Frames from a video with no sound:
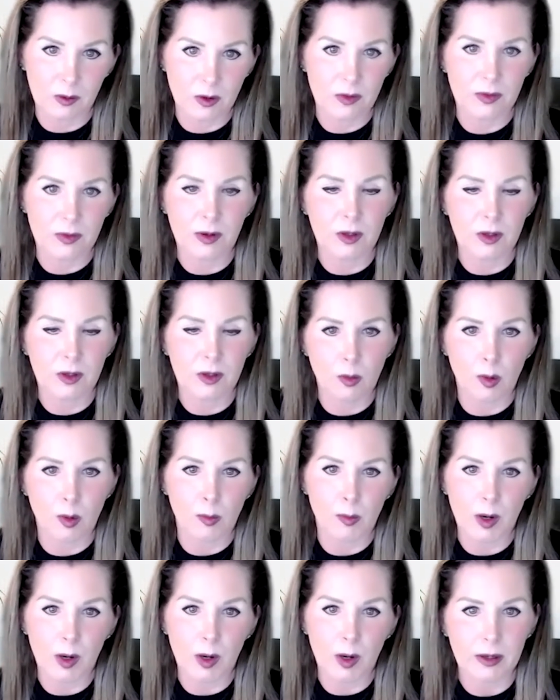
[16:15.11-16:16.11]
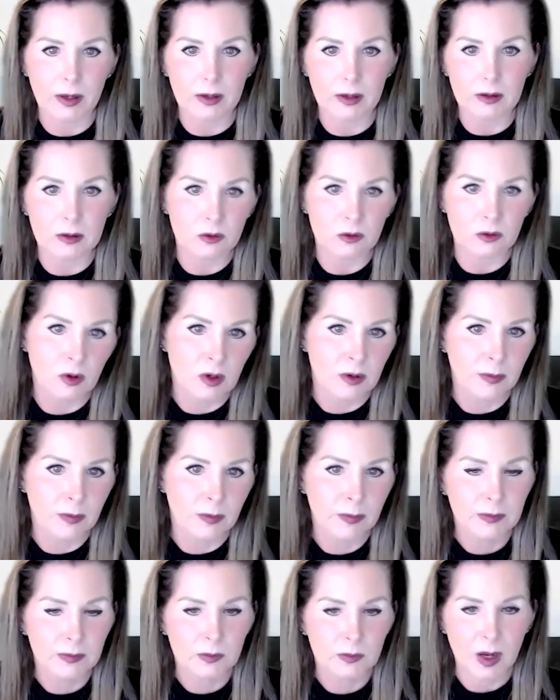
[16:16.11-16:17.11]
the global market
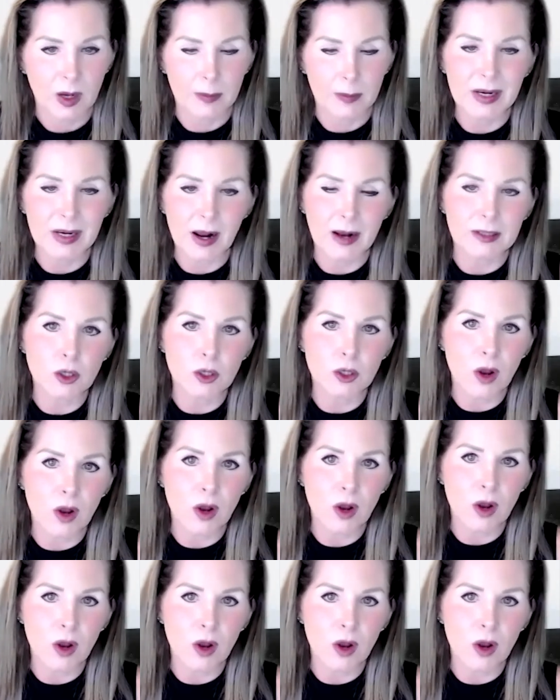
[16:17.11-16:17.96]
i mean okay, I, don't, I,